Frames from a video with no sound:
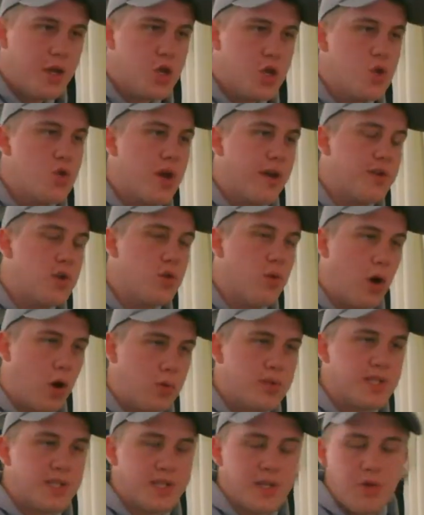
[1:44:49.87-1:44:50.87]
if you
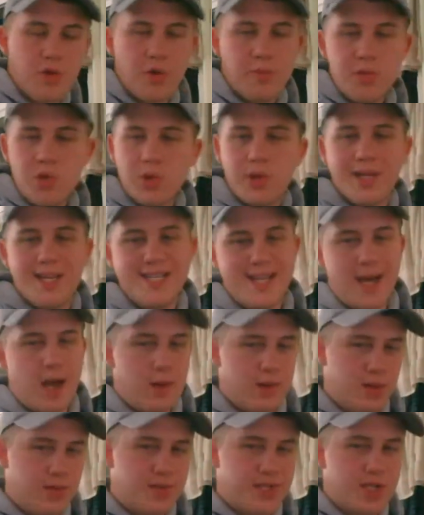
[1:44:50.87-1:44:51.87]
own Serum, you can
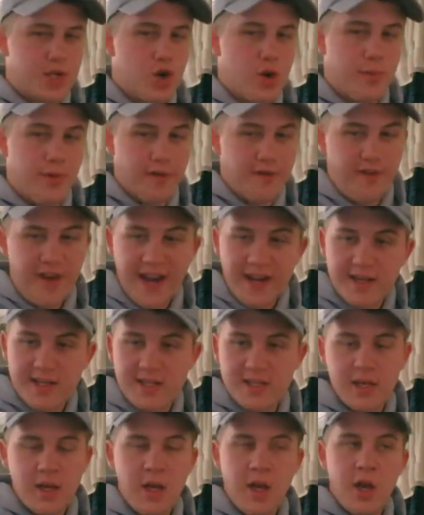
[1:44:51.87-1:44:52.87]
download Serum
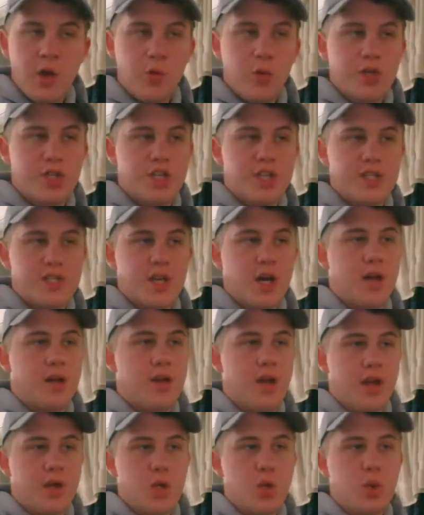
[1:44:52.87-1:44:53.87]
Effects, which is
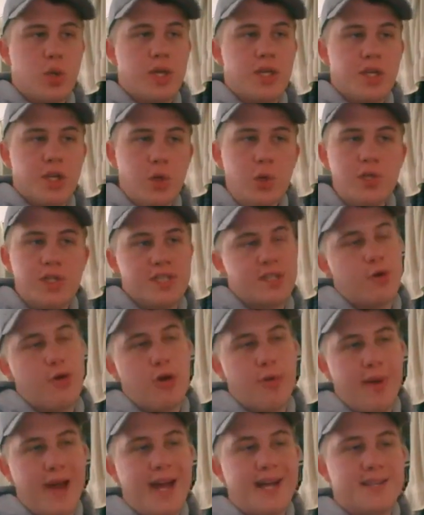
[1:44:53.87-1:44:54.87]
you can use
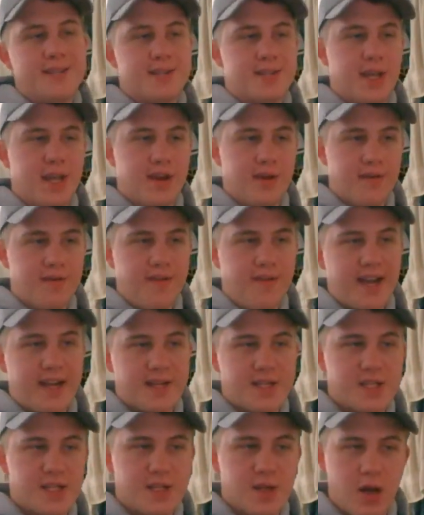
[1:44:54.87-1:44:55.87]
Serum as an
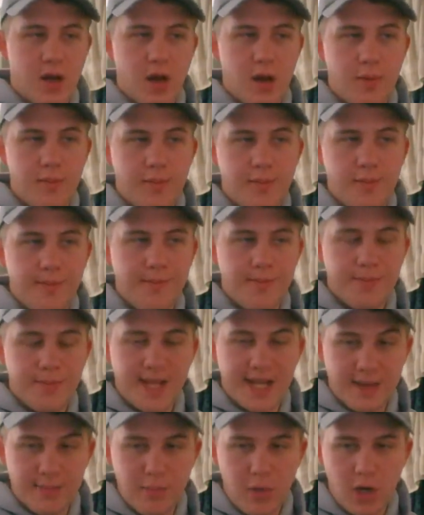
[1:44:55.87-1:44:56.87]
effects
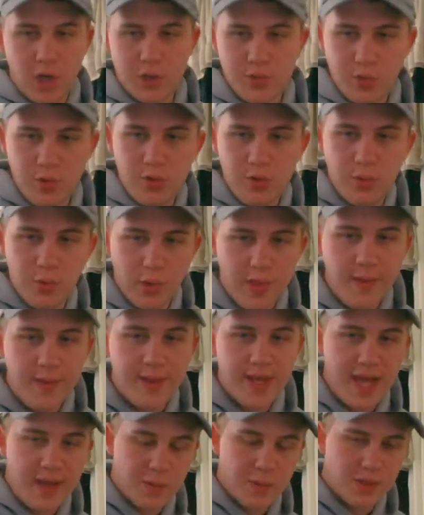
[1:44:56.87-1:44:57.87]
like module within
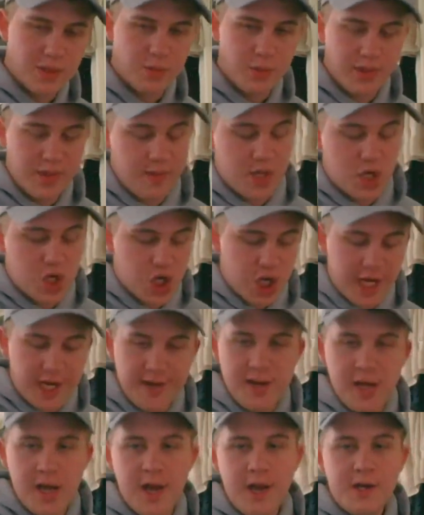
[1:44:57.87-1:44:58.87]
the
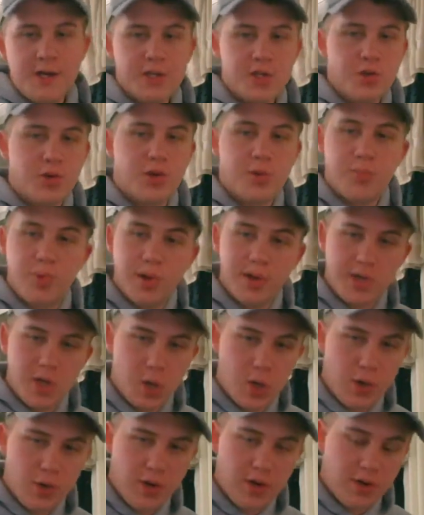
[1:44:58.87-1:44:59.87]
chain. So you could put
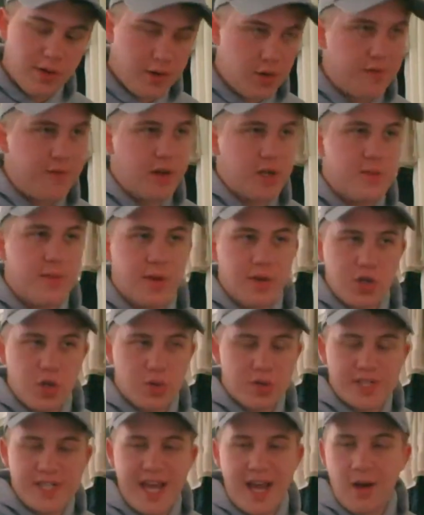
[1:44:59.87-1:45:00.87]
your
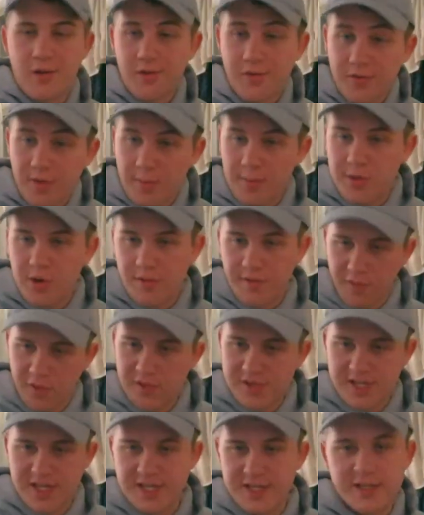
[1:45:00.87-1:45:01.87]
sound from your
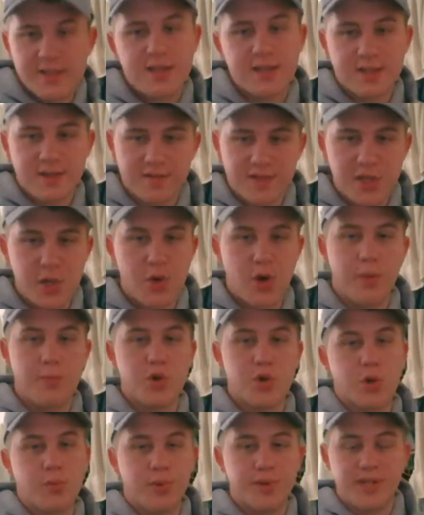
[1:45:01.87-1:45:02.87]
first instance of Serum.
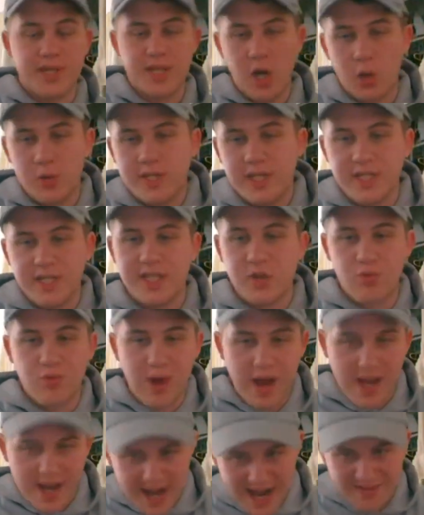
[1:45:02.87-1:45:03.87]
You could put the OTT right